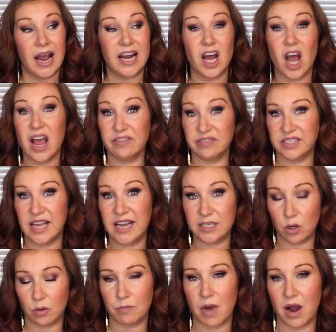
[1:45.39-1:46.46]
And I have
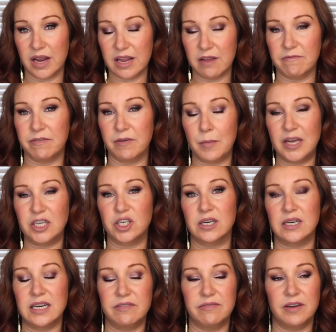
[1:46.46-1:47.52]
said on my
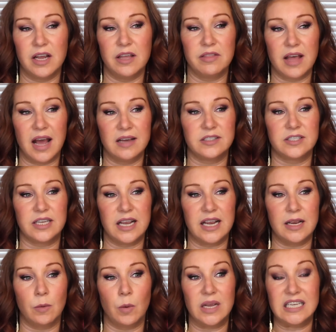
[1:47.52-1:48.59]
information leaflet that
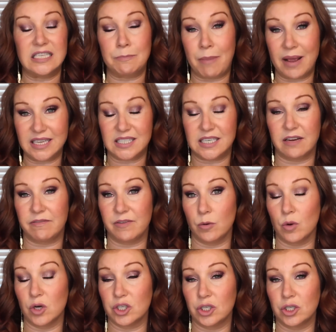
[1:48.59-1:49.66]
it is best
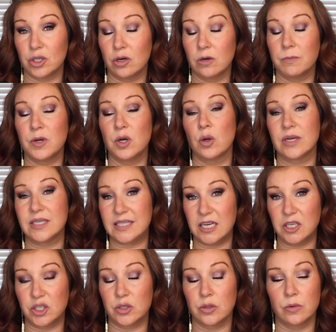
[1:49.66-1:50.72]
if you wash your dog, but not
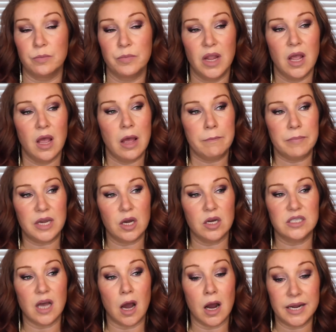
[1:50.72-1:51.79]
essential,
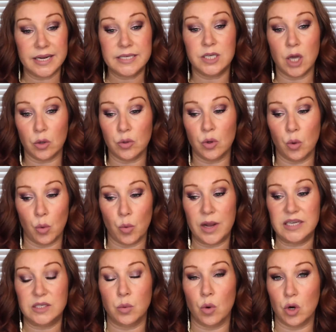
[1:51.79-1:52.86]
because I don't
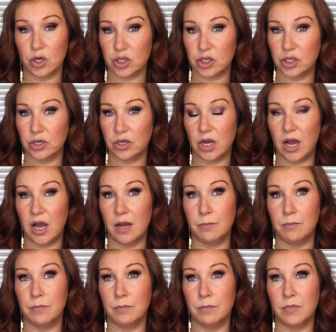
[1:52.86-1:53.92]
always wash,
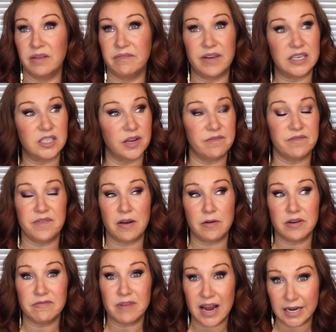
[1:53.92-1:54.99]
in fact I
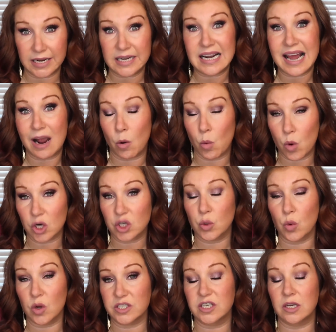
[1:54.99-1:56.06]
very rarely now
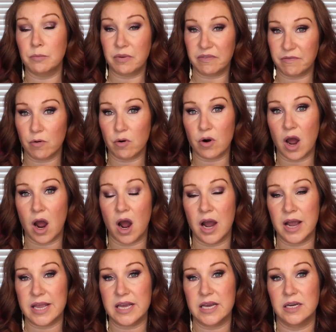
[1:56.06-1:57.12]
wash Watson before
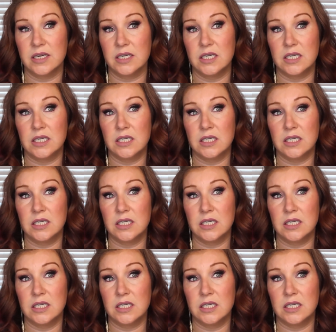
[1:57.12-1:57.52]
I